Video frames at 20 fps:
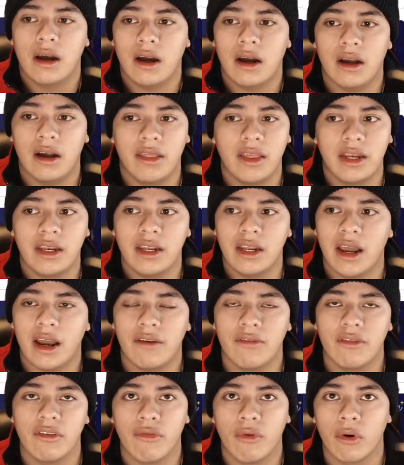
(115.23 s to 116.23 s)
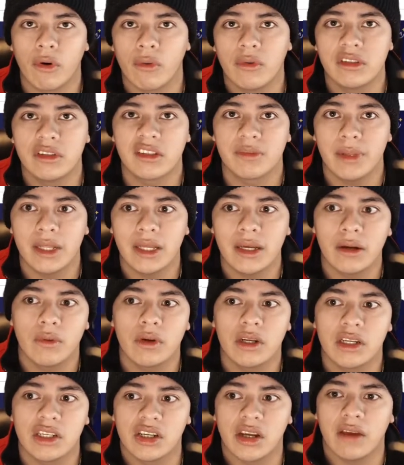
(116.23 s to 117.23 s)
They did have the 4-to-1 split,
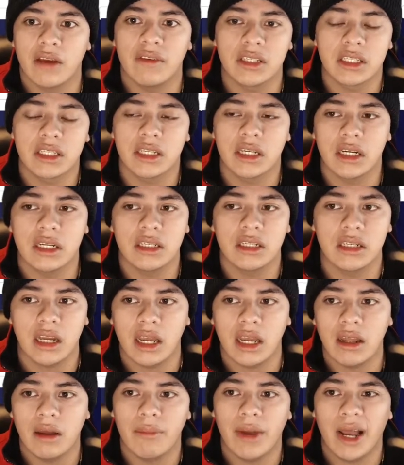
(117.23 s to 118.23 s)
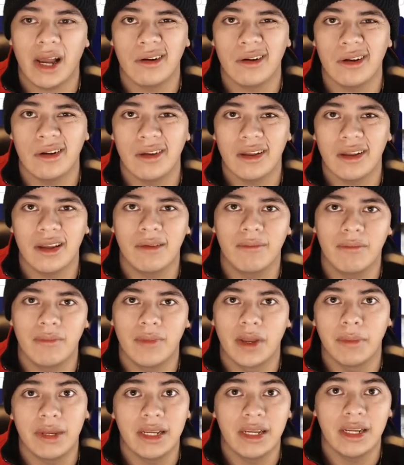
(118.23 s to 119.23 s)
which gave us about
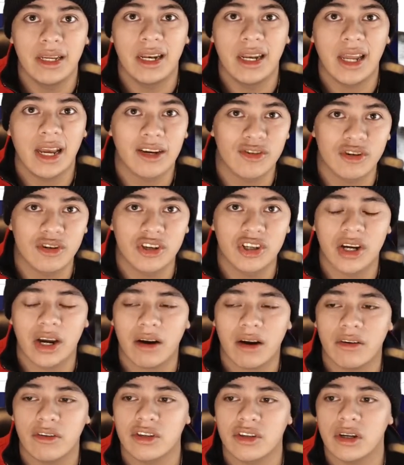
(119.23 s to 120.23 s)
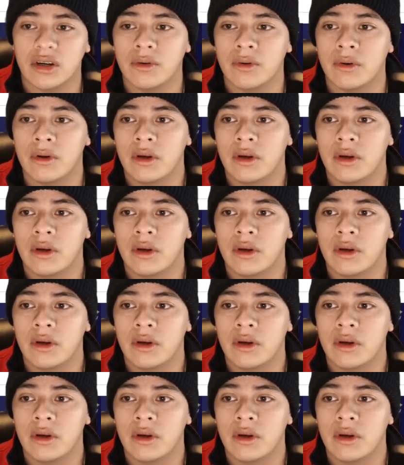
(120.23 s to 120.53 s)
maybe an extra share or so.